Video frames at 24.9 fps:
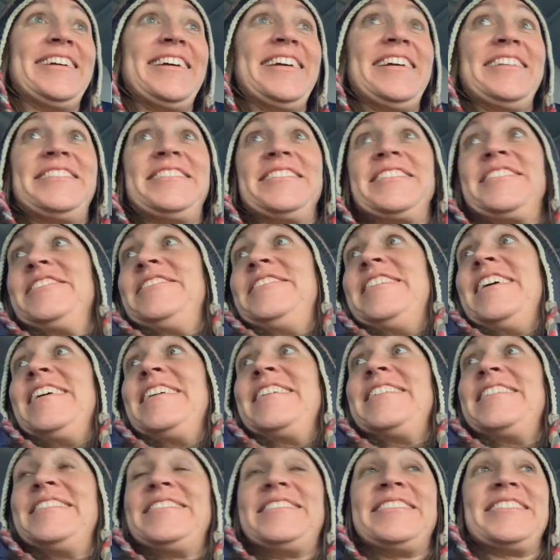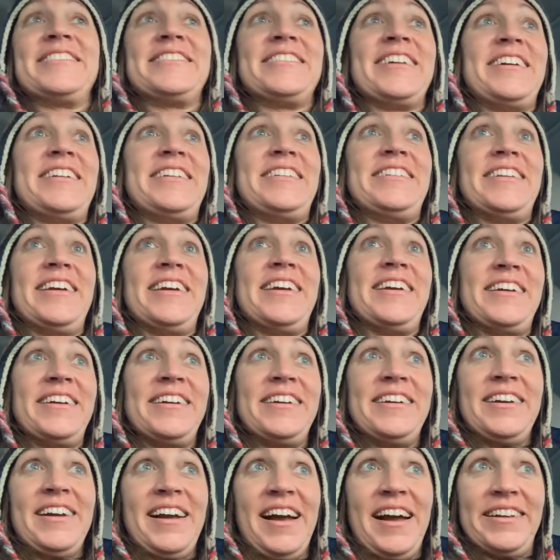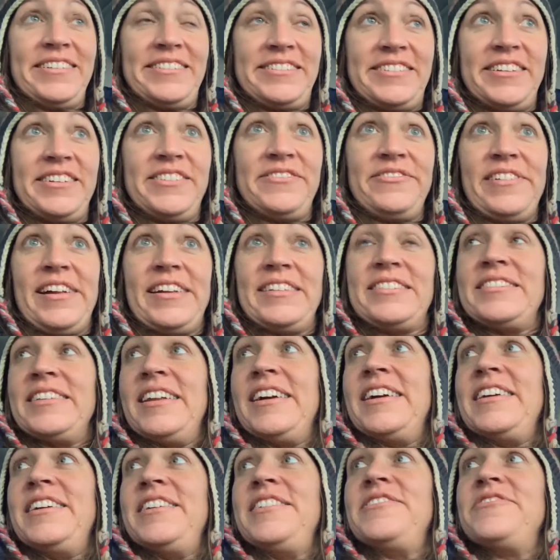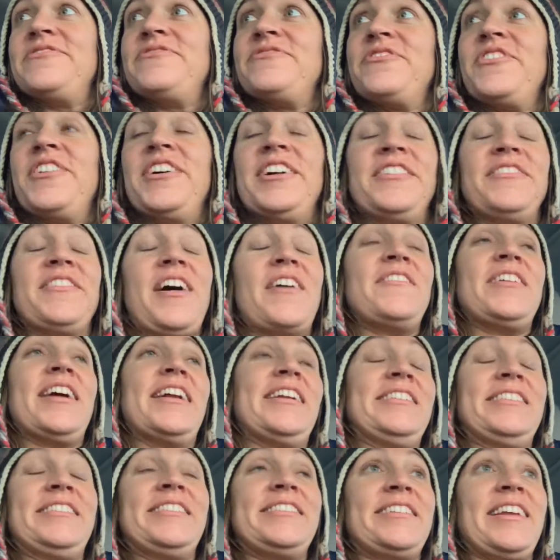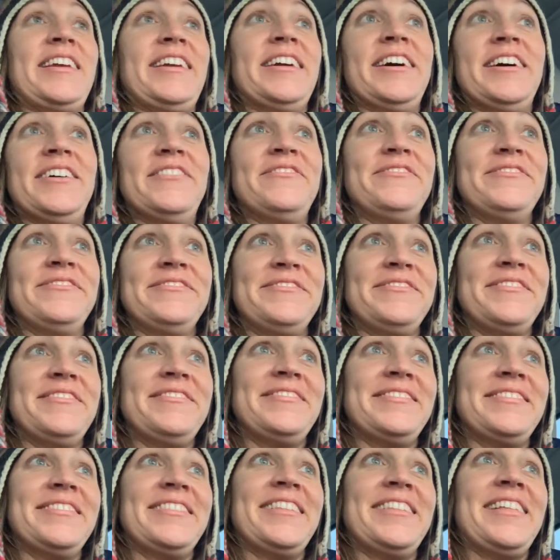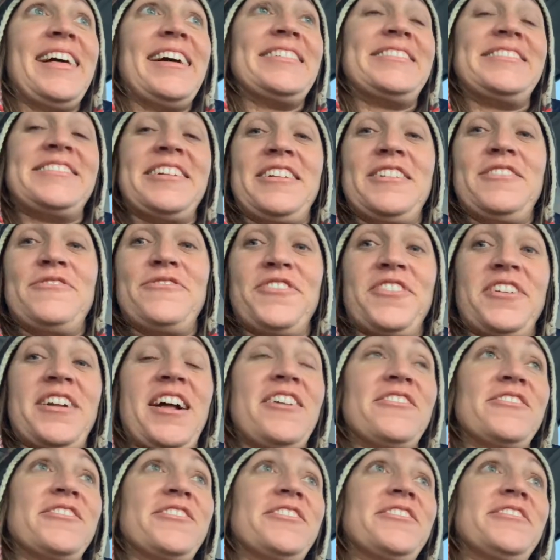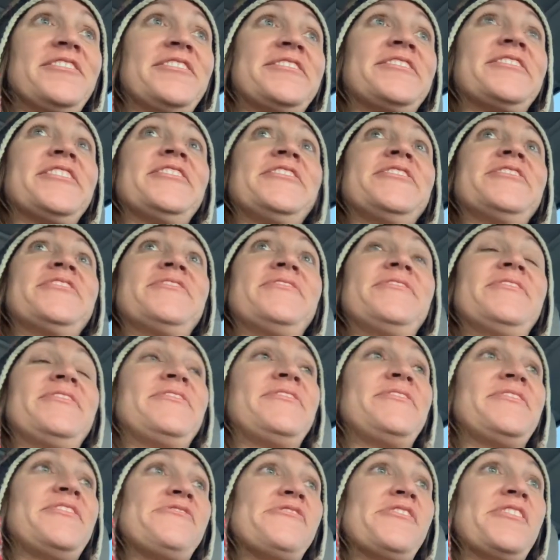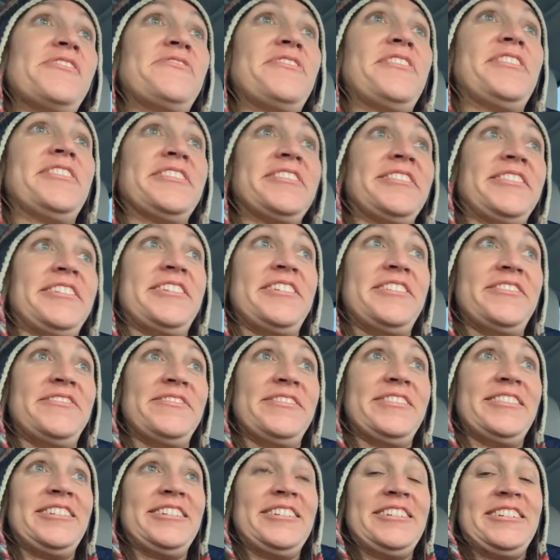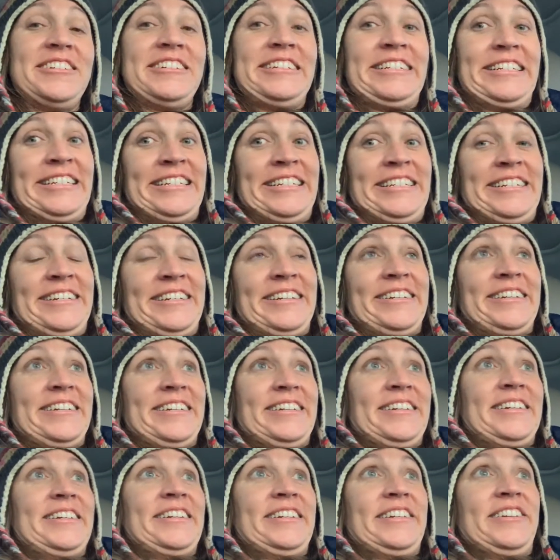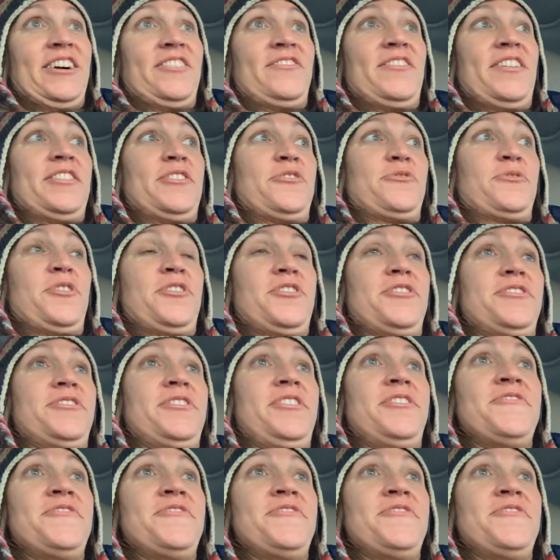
It's a good day. It's an exciting day. I stayed up last night. I didn't stay up. I studied for an hour or so before I fell asleep. Now I'm on the road.